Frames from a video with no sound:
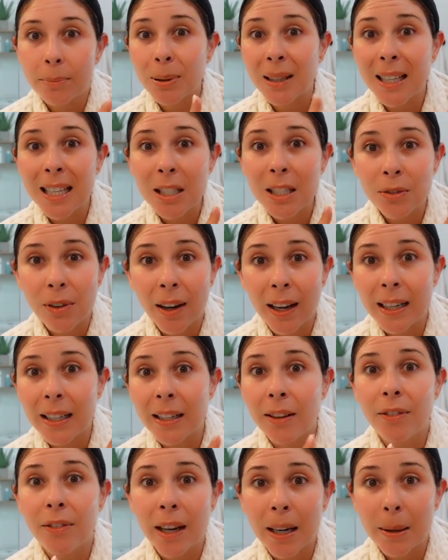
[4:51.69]
please find
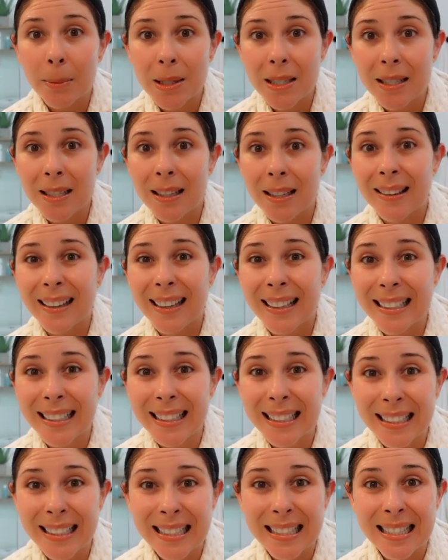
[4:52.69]
a vitamin C that
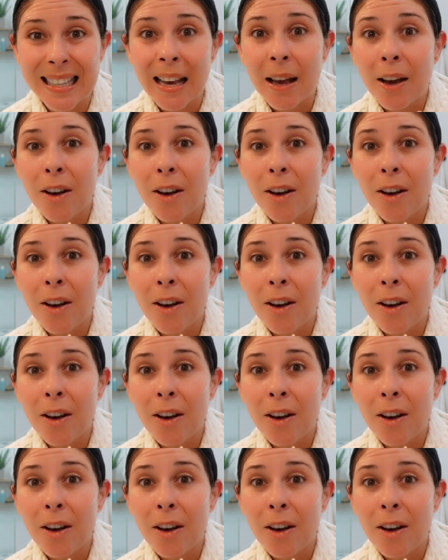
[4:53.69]
is.